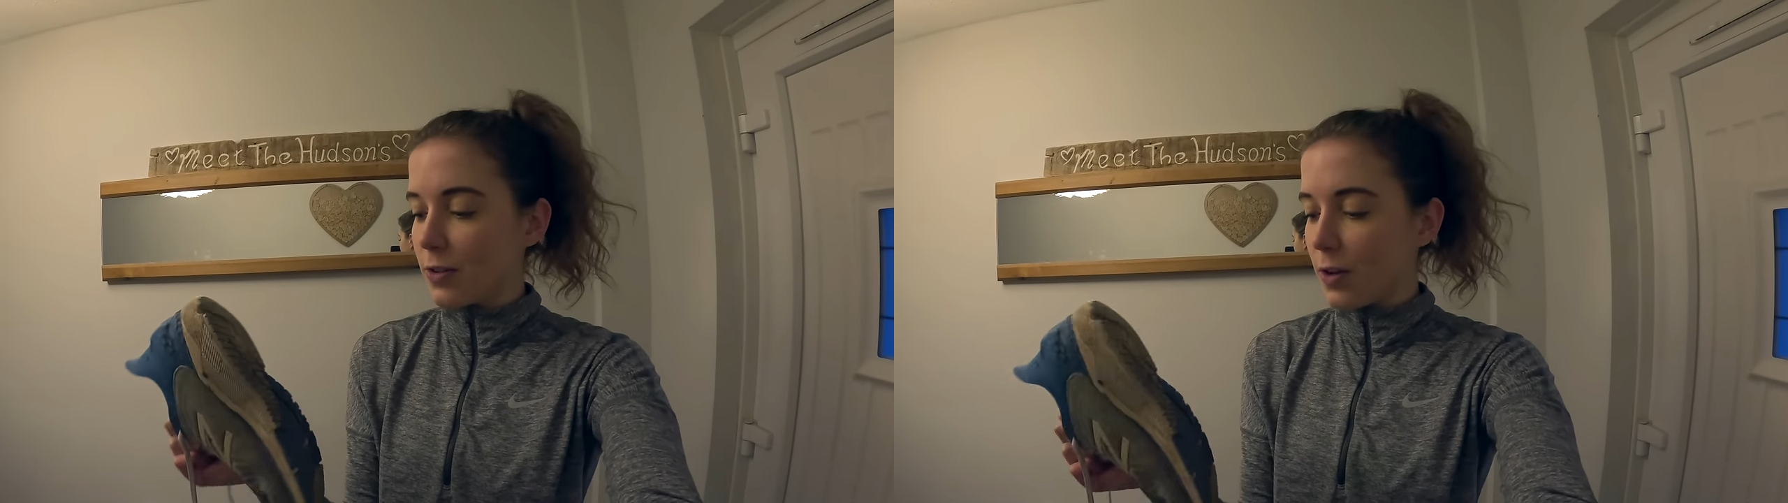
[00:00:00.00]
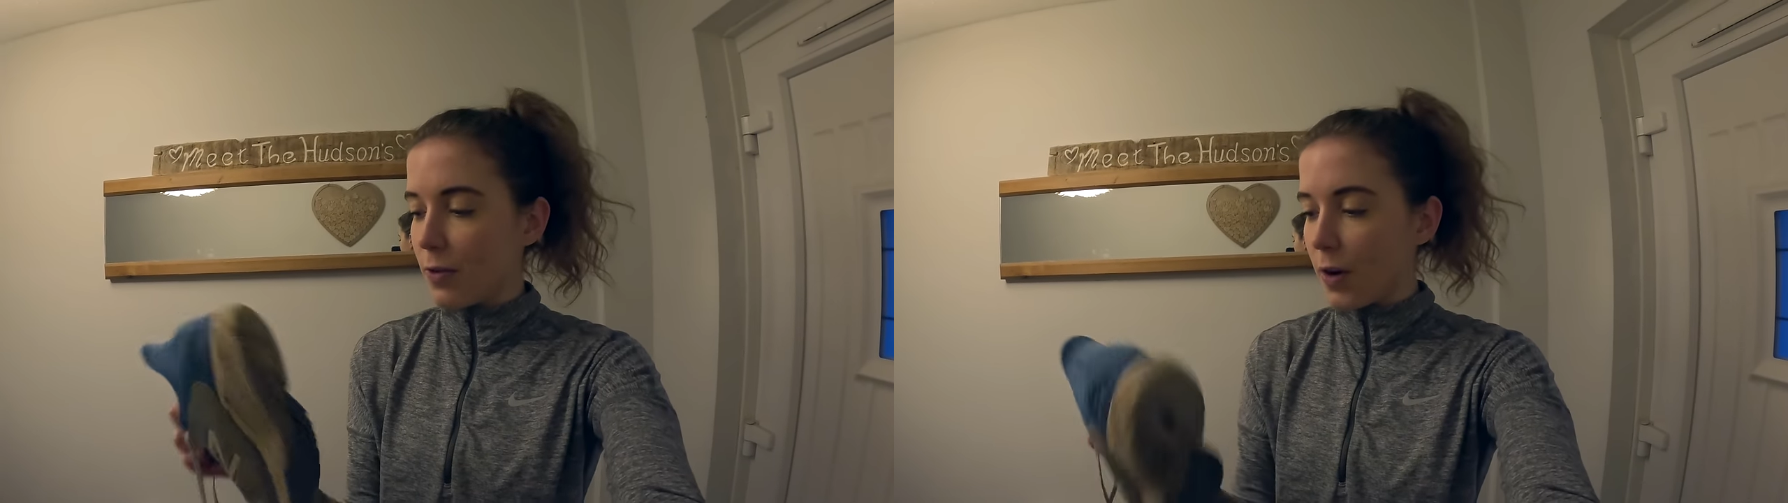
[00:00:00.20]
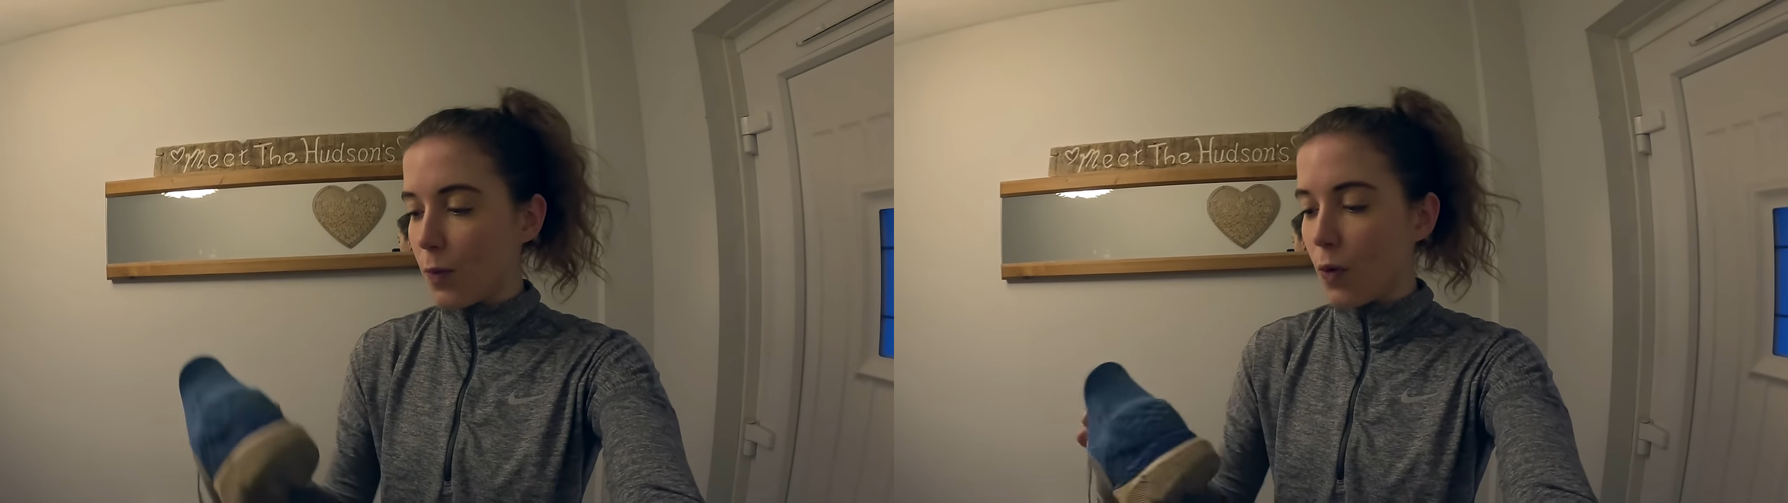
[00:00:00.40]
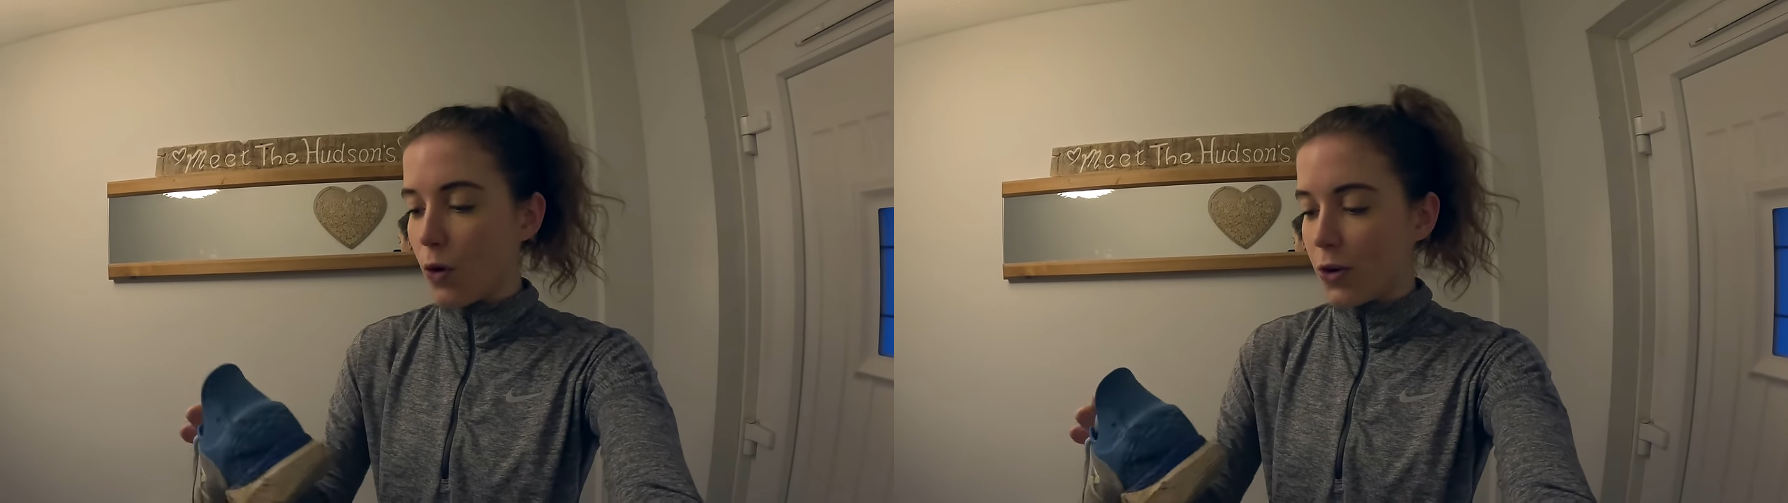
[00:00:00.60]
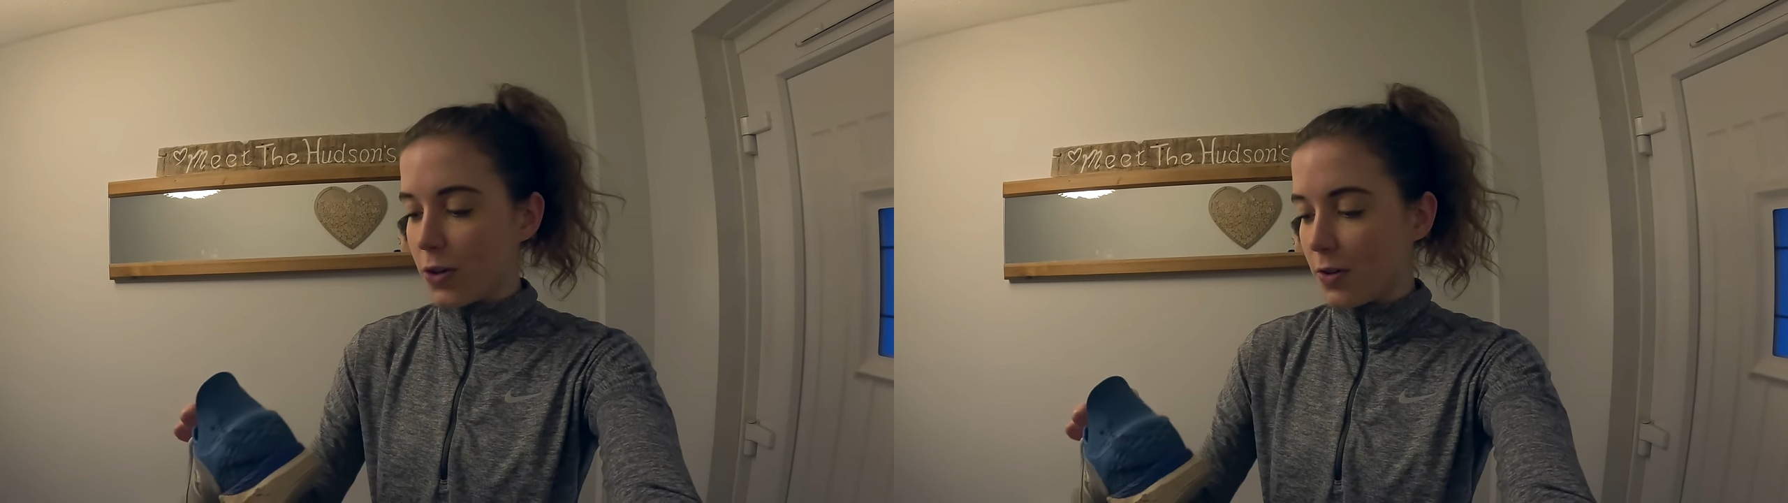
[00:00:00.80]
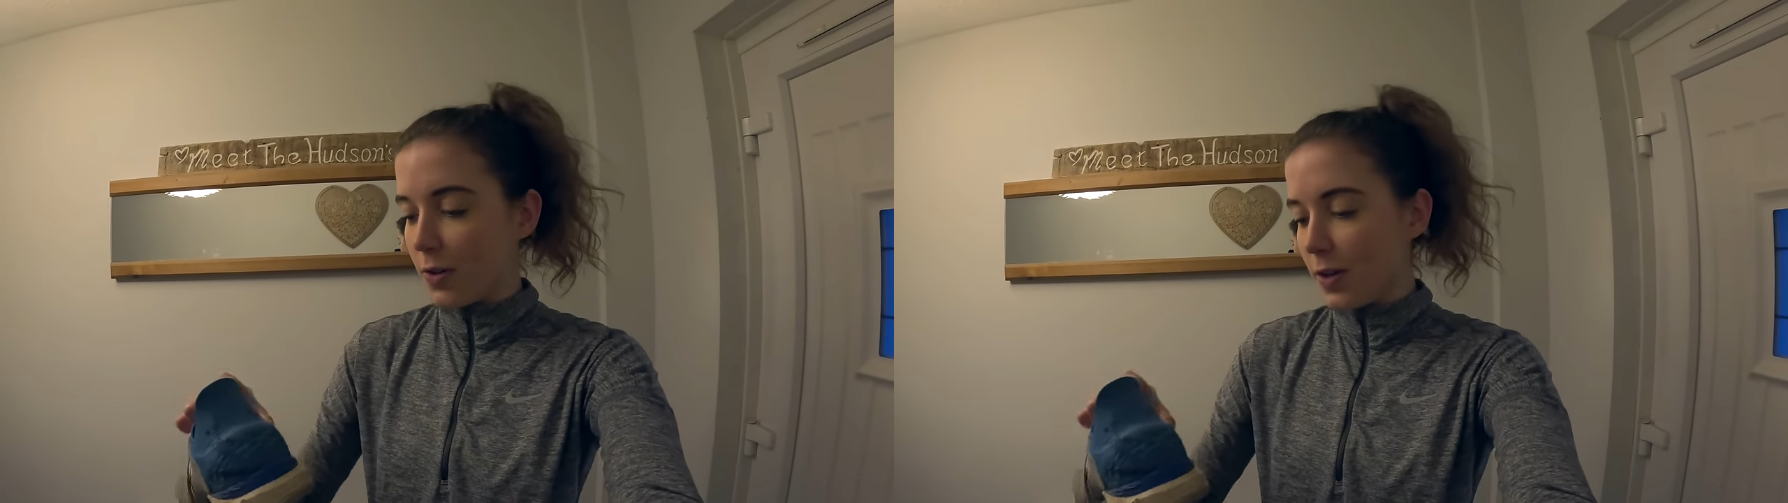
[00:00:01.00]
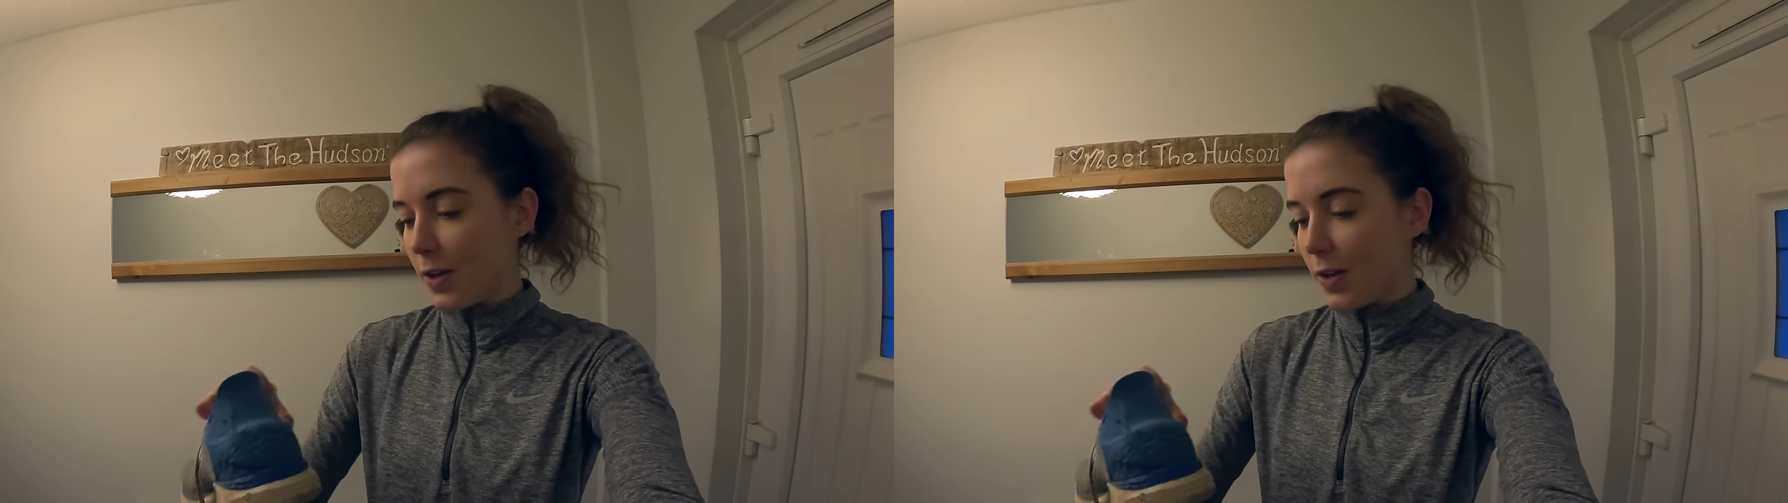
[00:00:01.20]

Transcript: that are very worn and